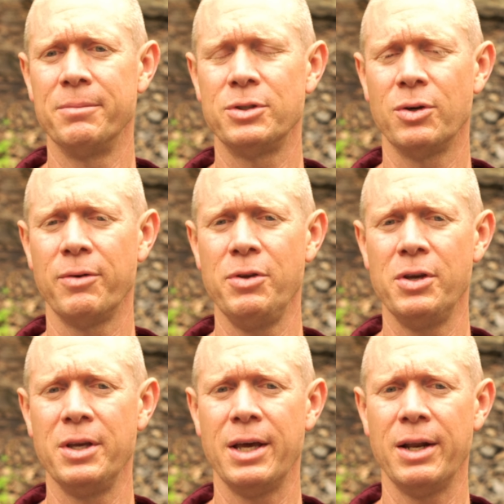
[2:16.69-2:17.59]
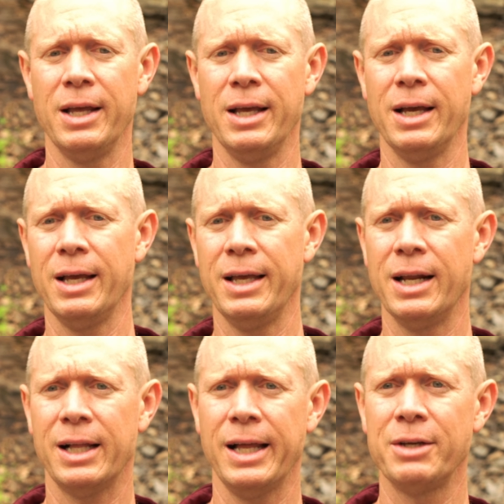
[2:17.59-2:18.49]
So if you can
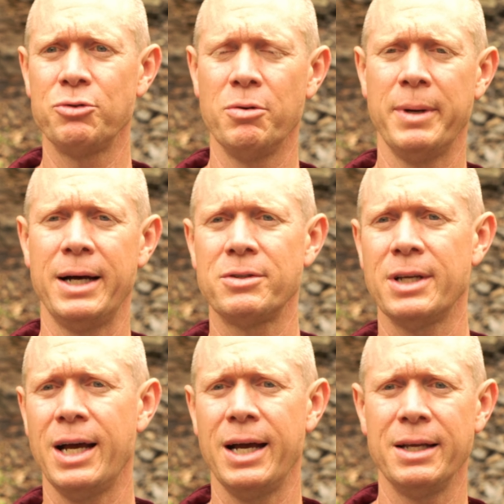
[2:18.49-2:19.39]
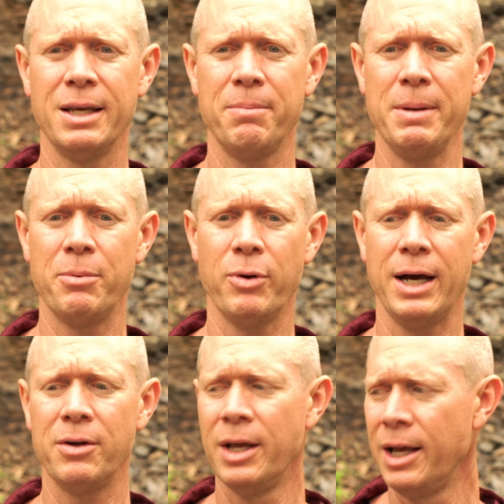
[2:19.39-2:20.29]
get a classroom outside and get people
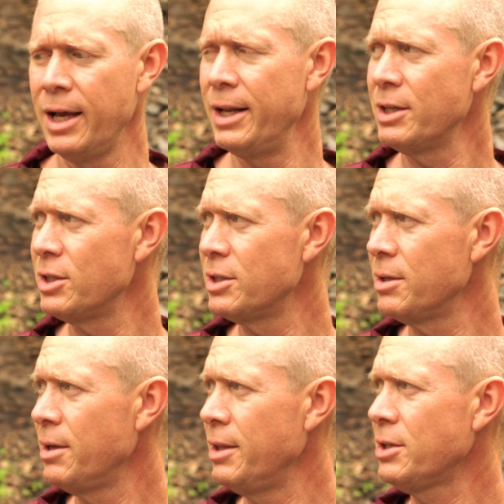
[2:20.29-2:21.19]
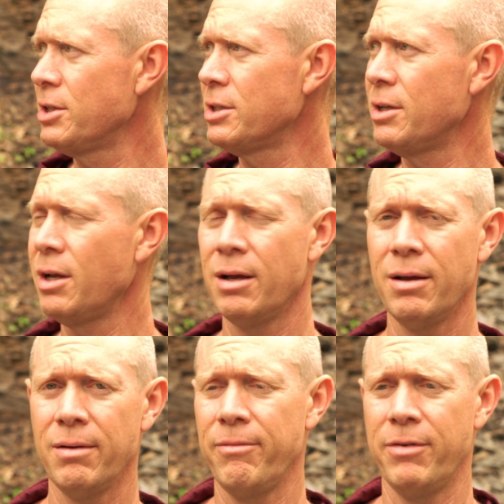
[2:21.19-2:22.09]
out, and this is a
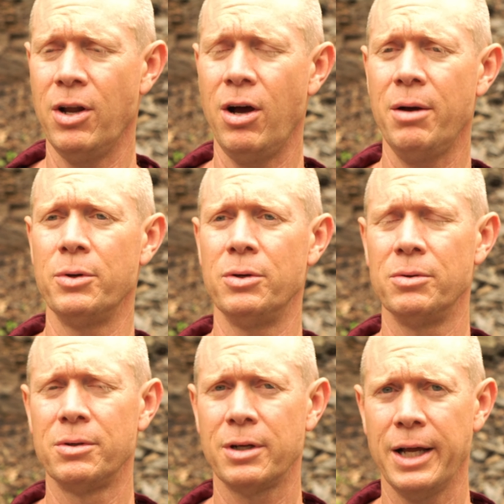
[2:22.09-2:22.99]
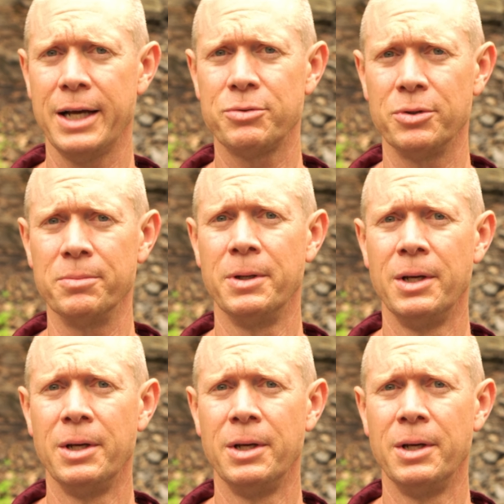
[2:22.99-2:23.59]
phenomenal classroom.